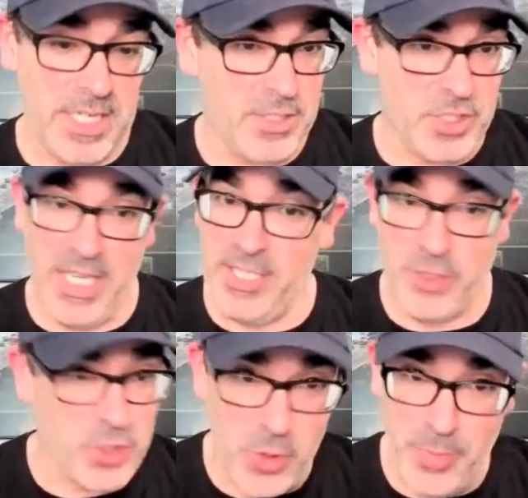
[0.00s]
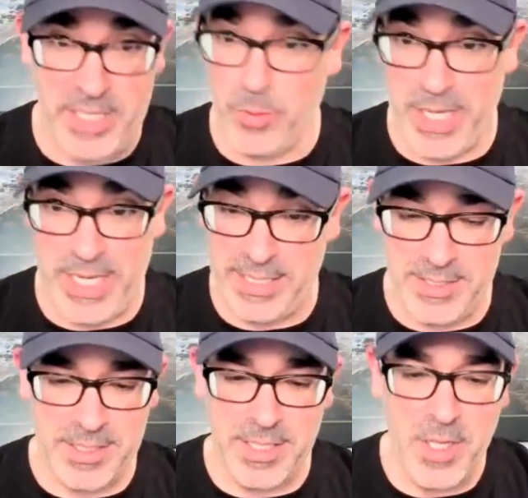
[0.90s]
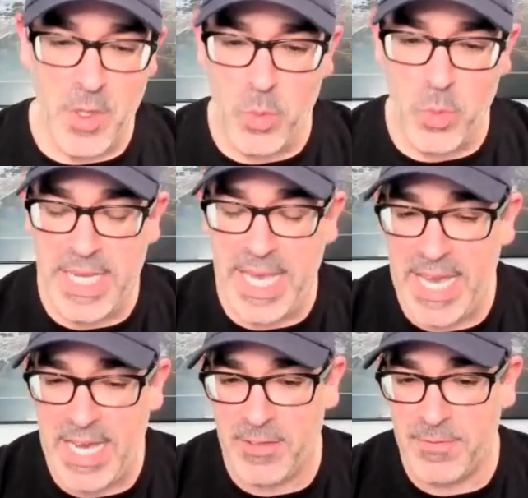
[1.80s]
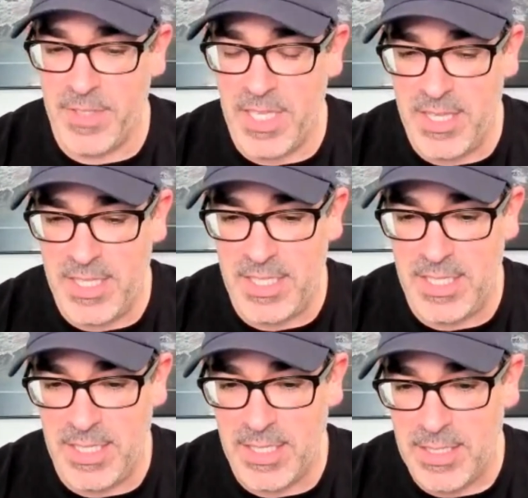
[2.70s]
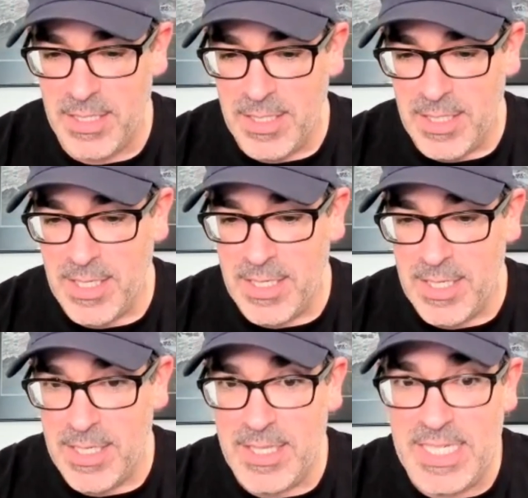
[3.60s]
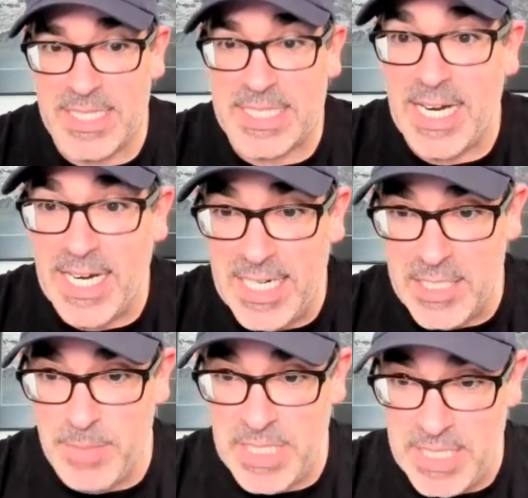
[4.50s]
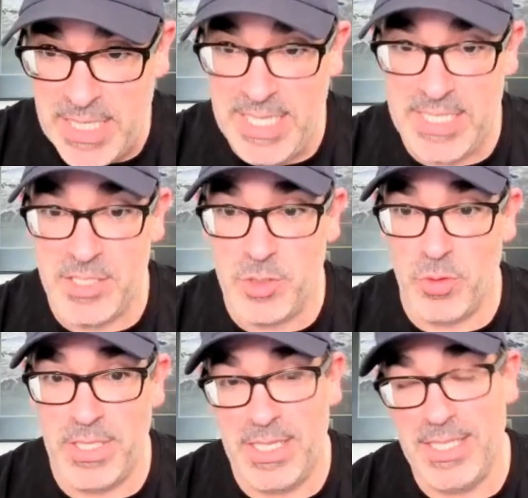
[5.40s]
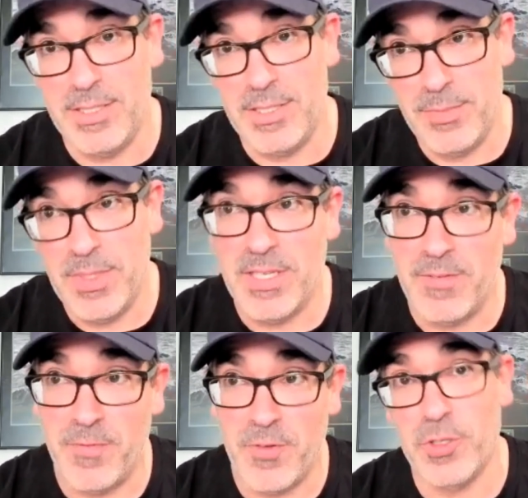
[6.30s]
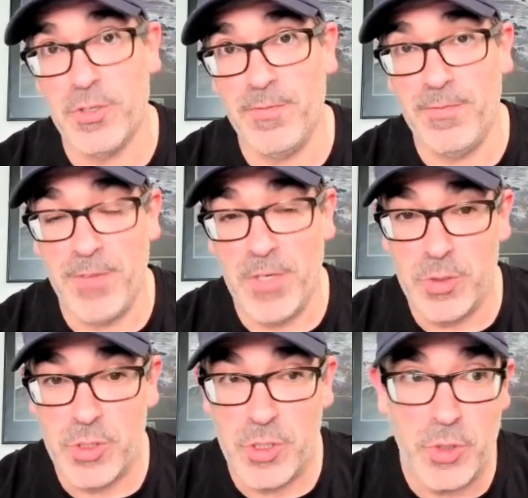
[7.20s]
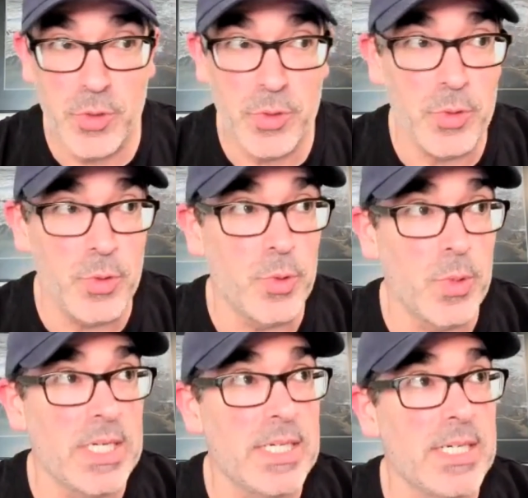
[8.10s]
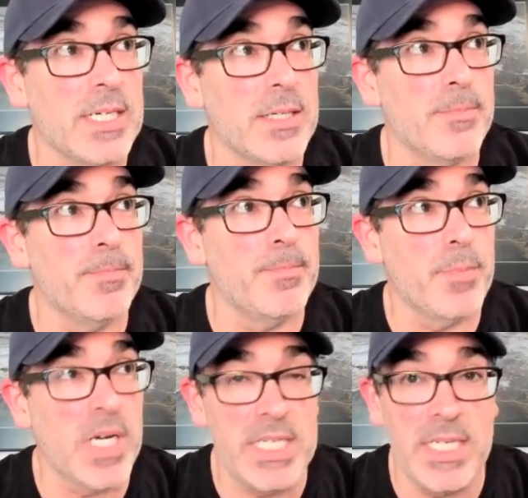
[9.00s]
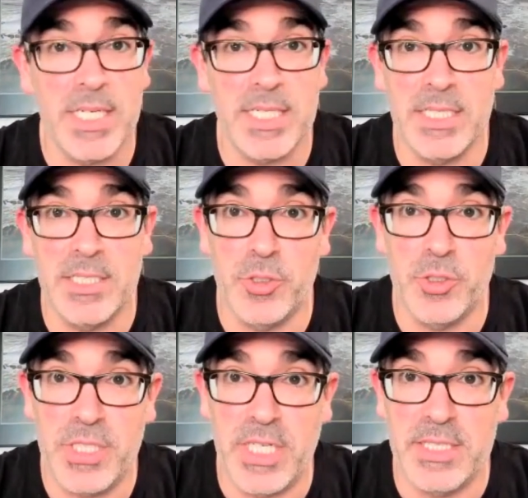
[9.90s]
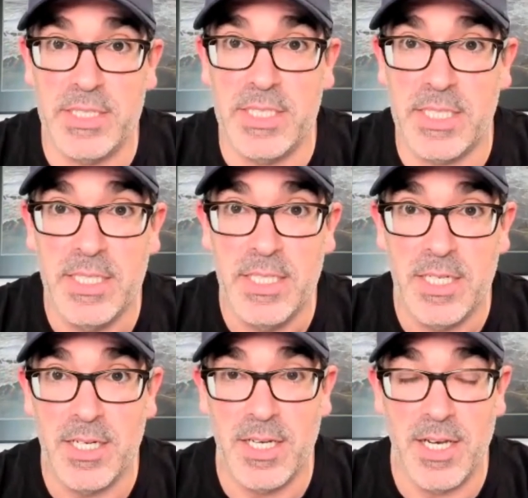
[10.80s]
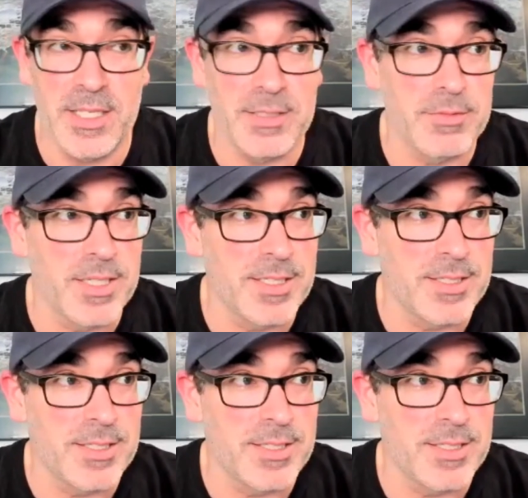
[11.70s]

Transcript: And in so many ways, we have the economy is for folks who might not understand it. I'll